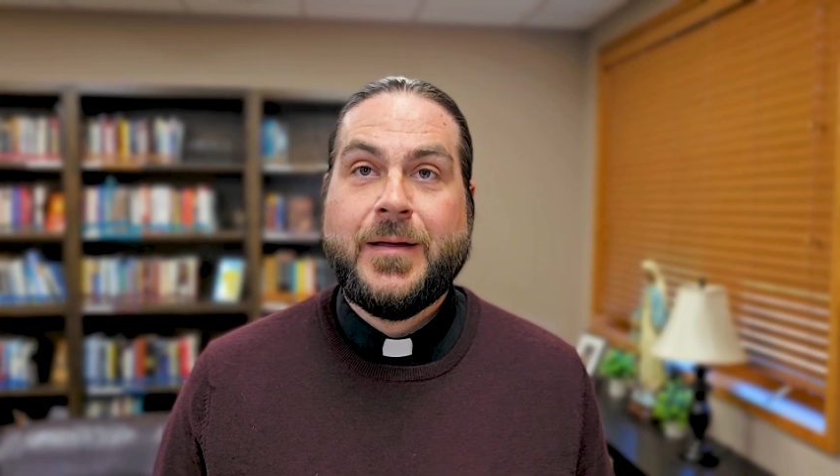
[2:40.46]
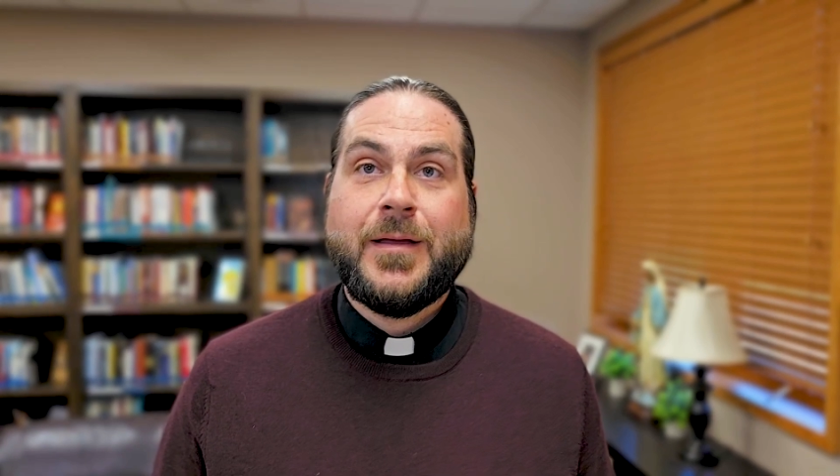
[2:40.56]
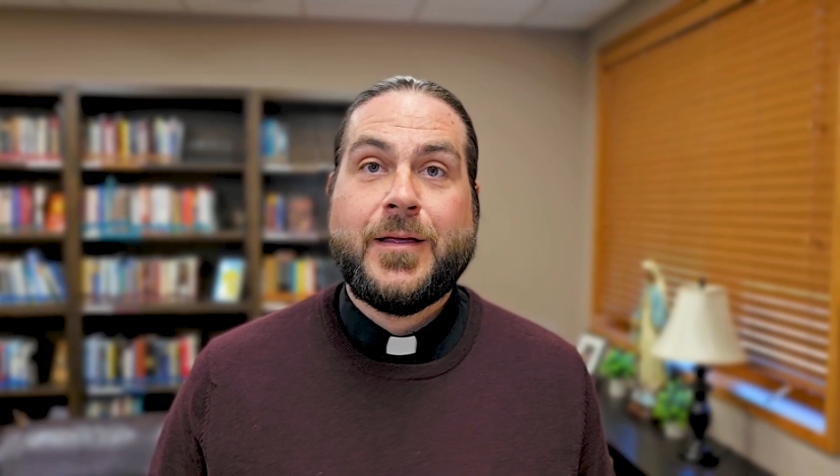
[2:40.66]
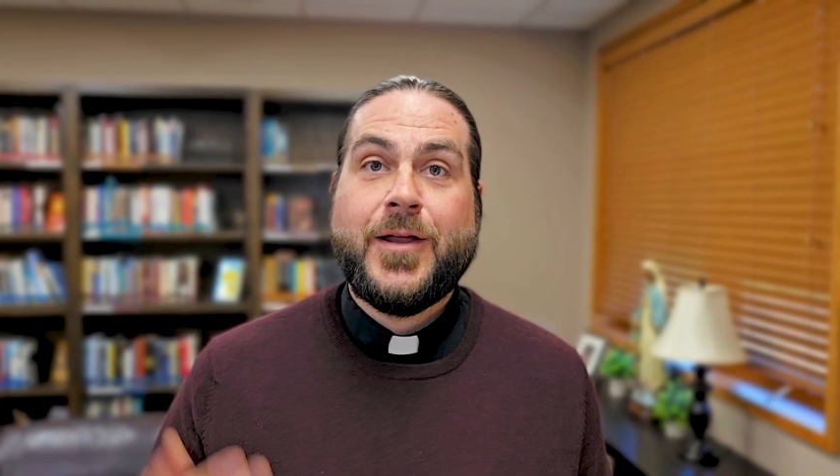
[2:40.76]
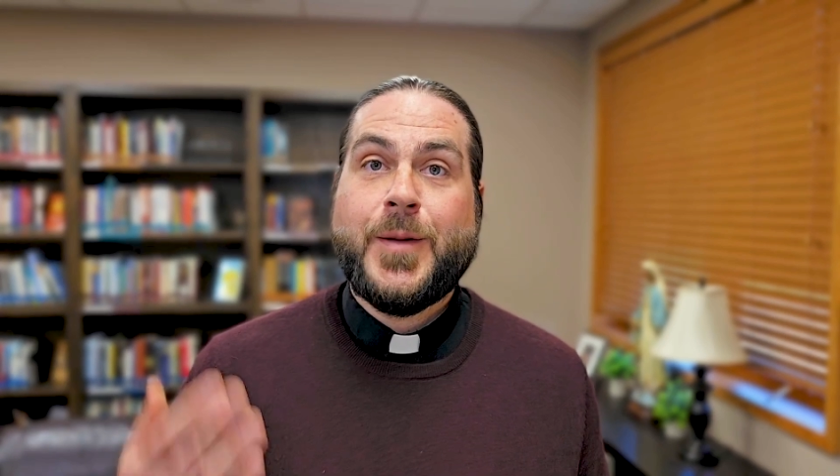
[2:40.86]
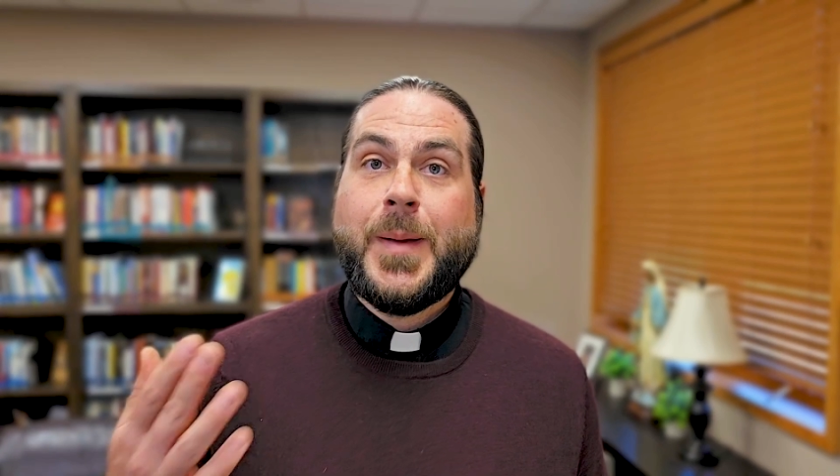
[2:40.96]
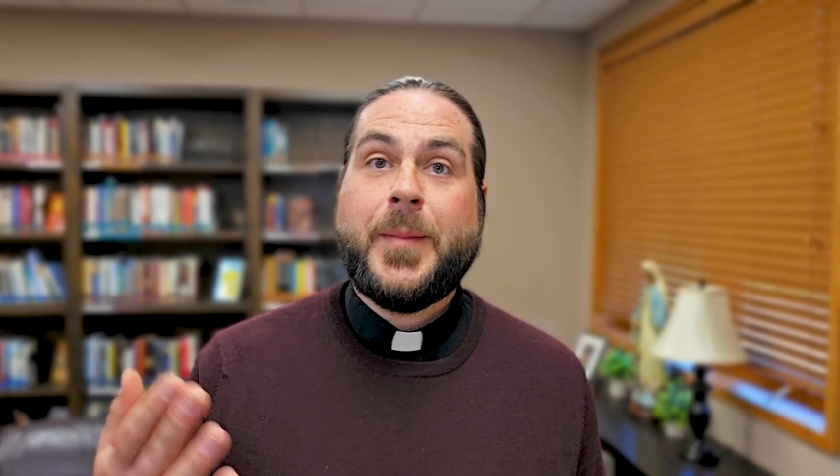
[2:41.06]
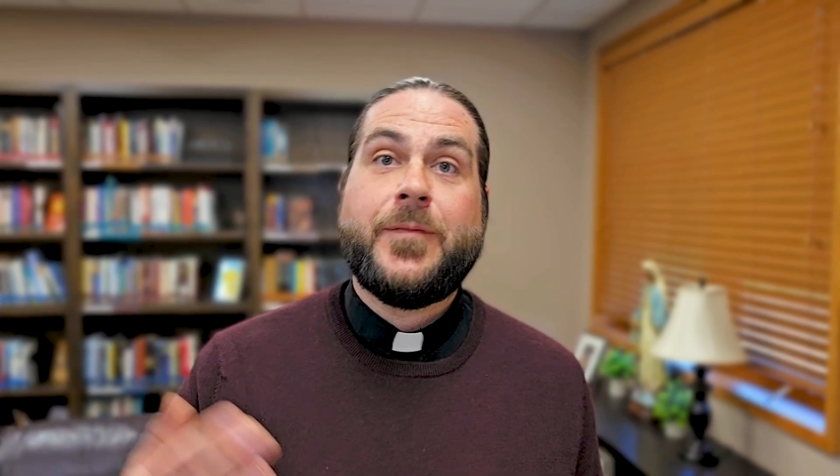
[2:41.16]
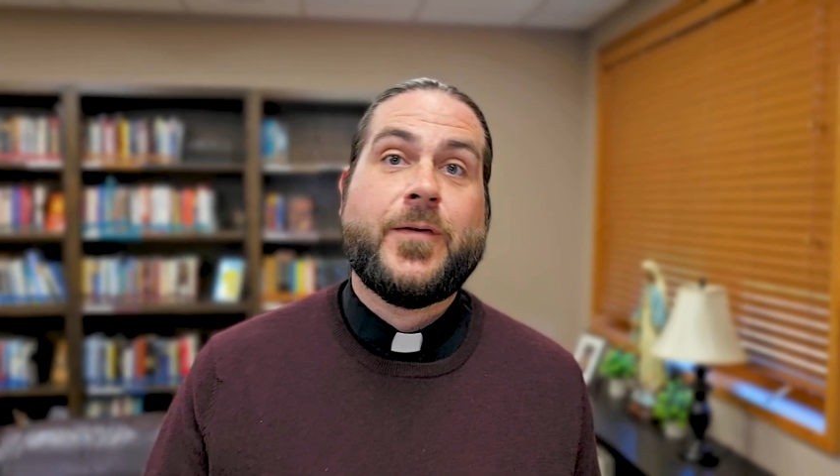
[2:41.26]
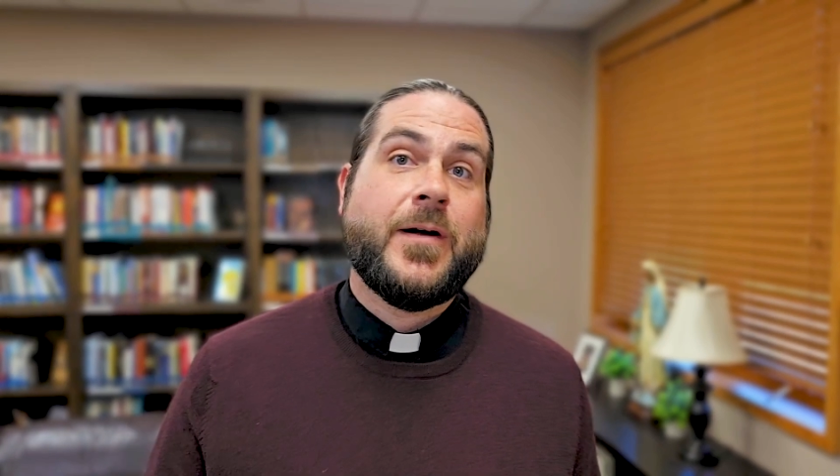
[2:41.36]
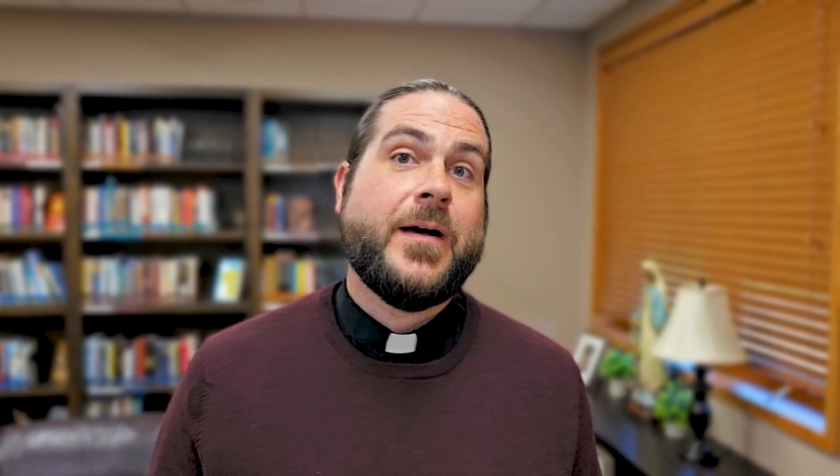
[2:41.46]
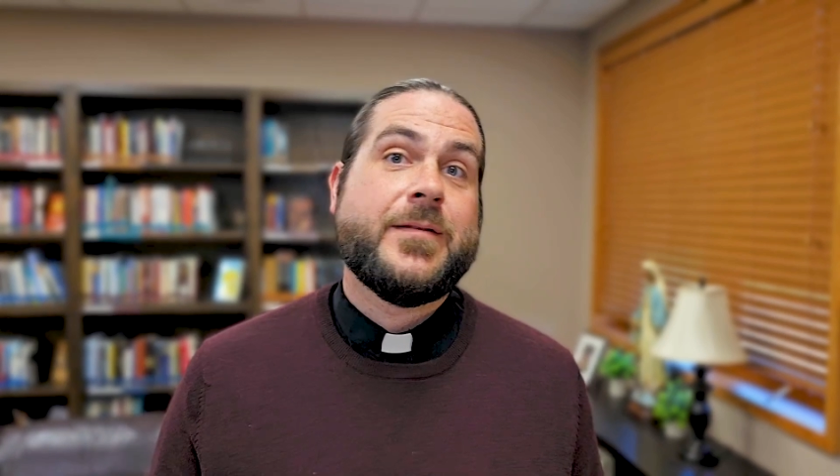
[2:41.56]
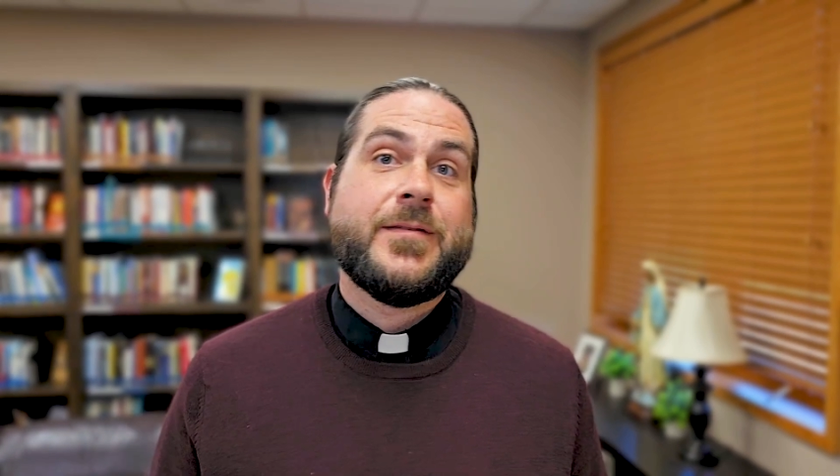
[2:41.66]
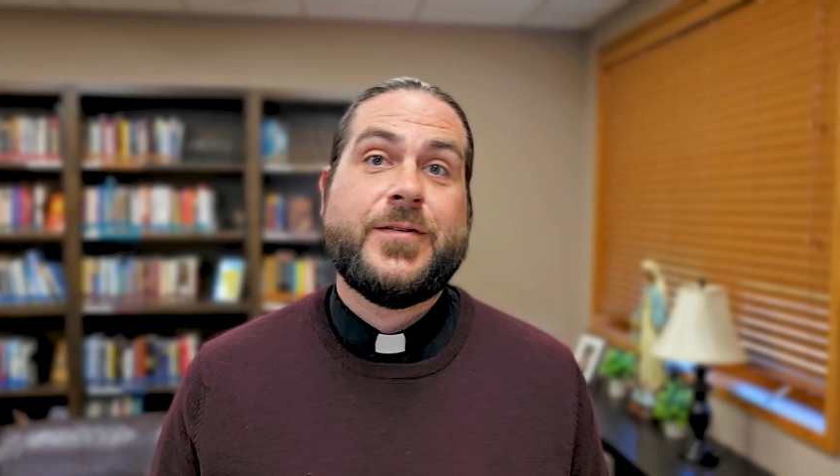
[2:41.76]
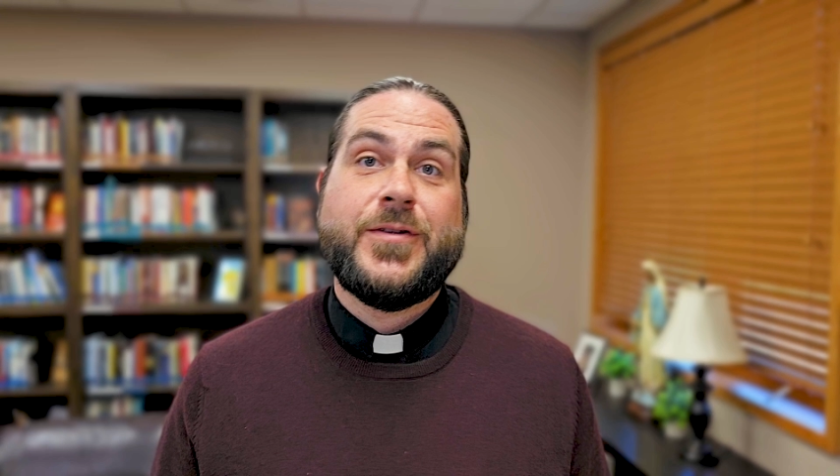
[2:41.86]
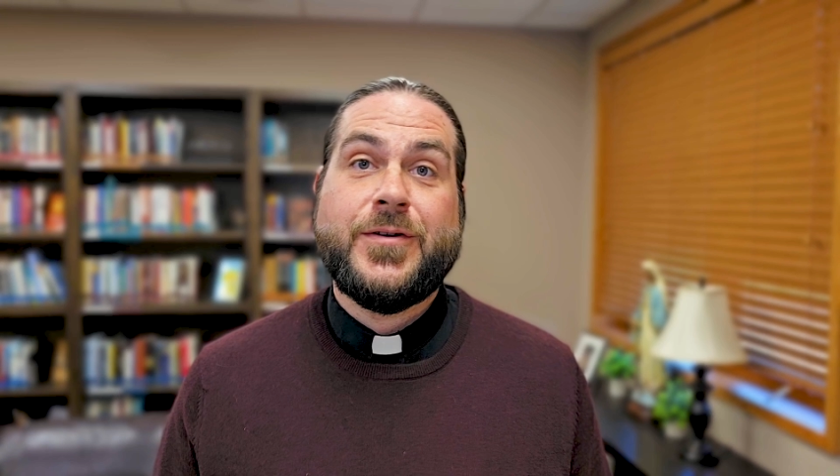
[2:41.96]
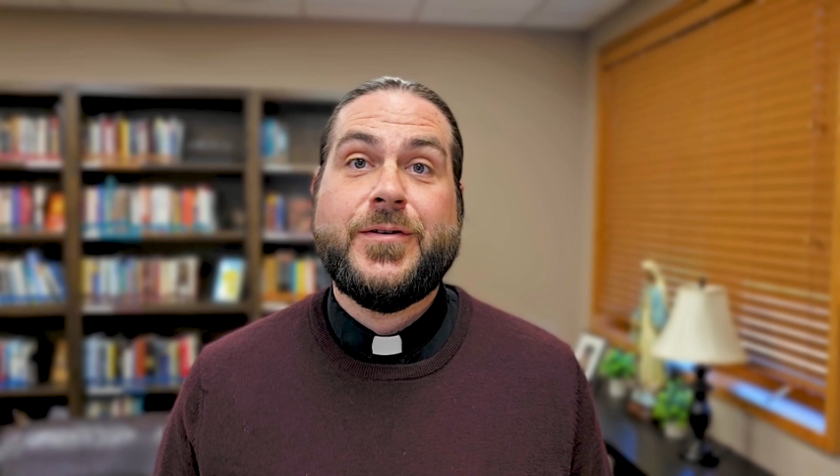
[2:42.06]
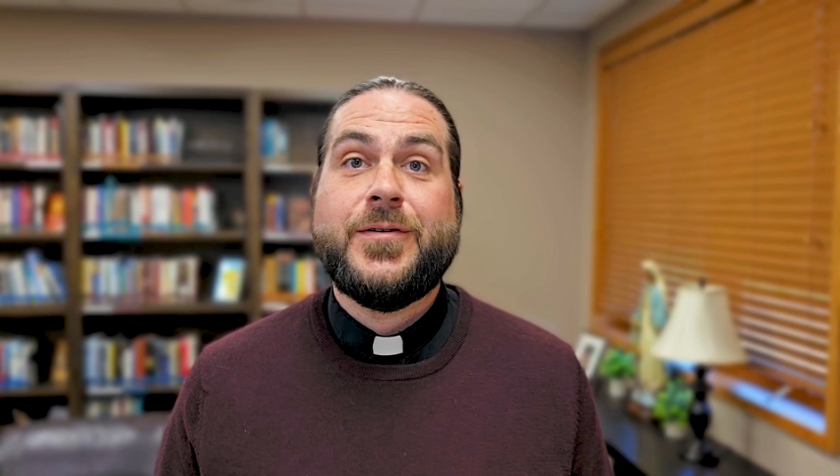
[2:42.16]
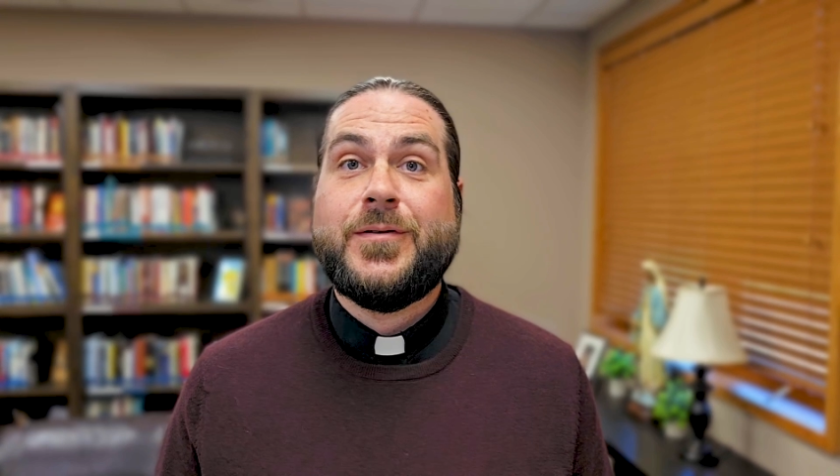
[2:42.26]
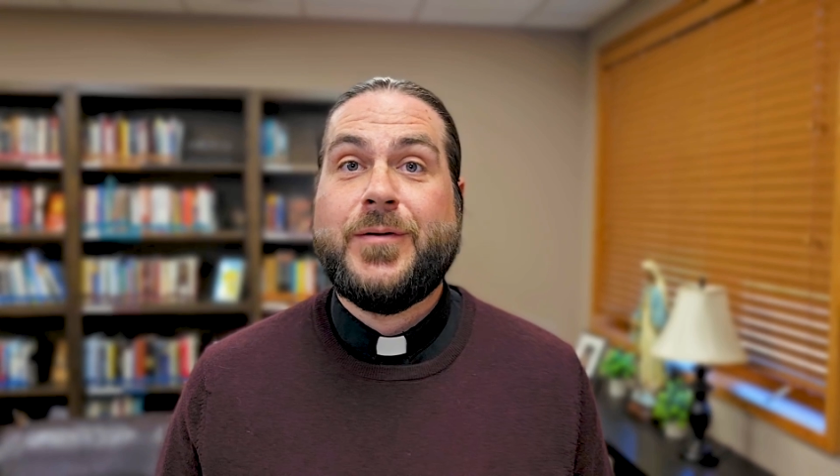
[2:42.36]
Maybe for us
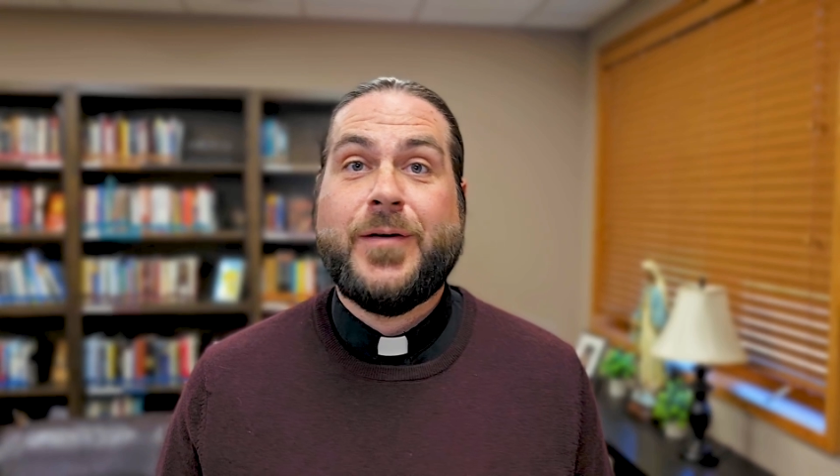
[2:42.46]
too,